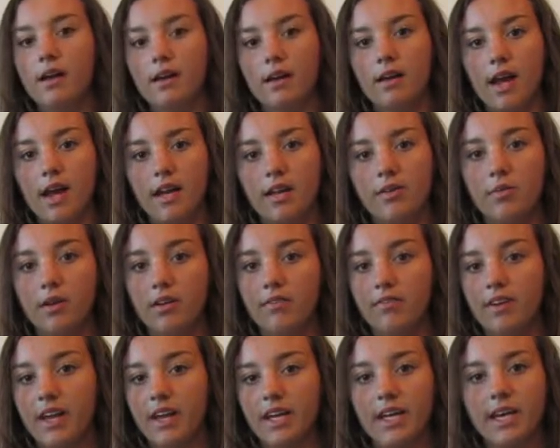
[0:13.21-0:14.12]
Anyone of
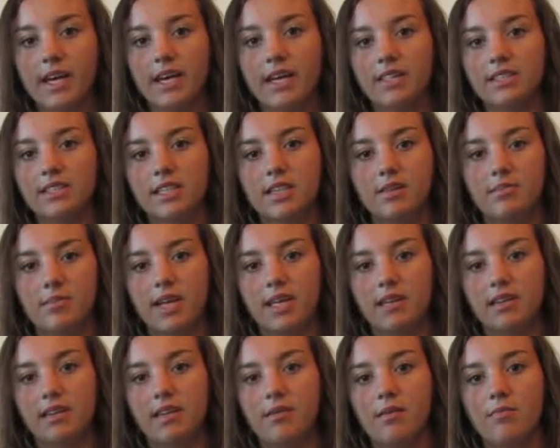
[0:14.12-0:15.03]
any age can
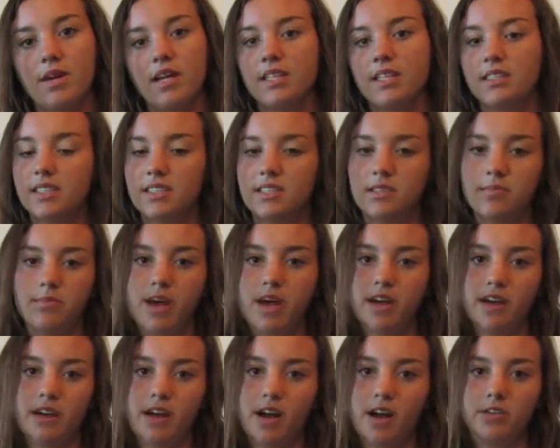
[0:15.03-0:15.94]
make them, and it doesn't
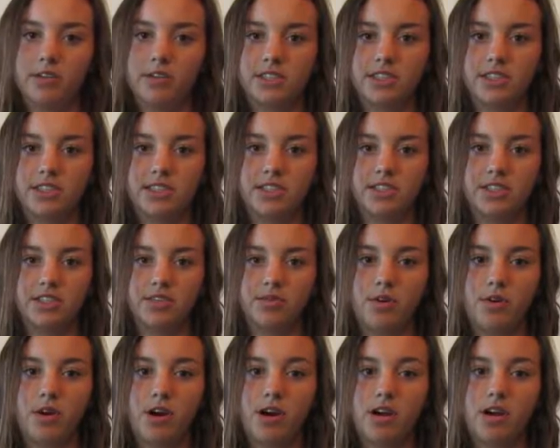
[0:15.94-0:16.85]
matter how artistic you
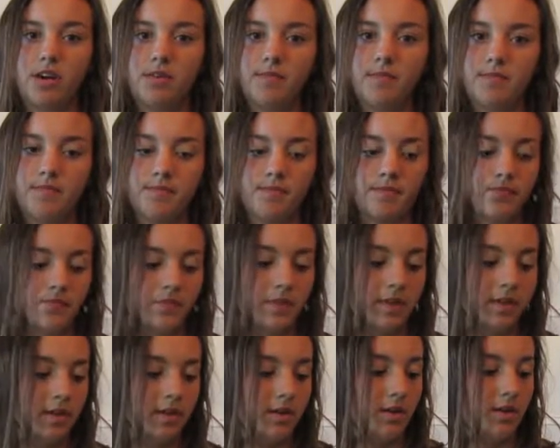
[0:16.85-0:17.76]
are
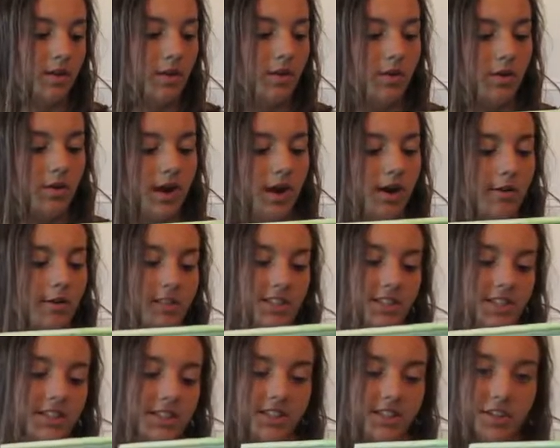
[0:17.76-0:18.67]
or how
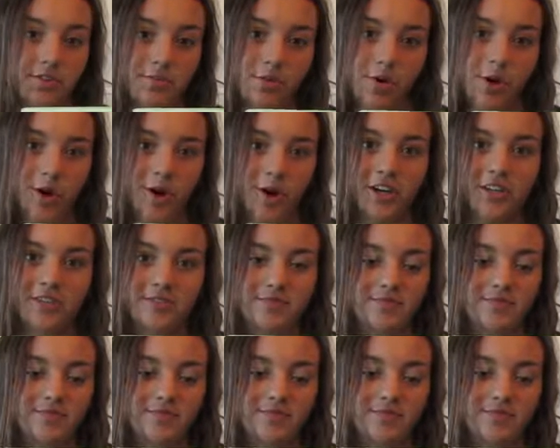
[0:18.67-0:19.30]
artistic you aren't.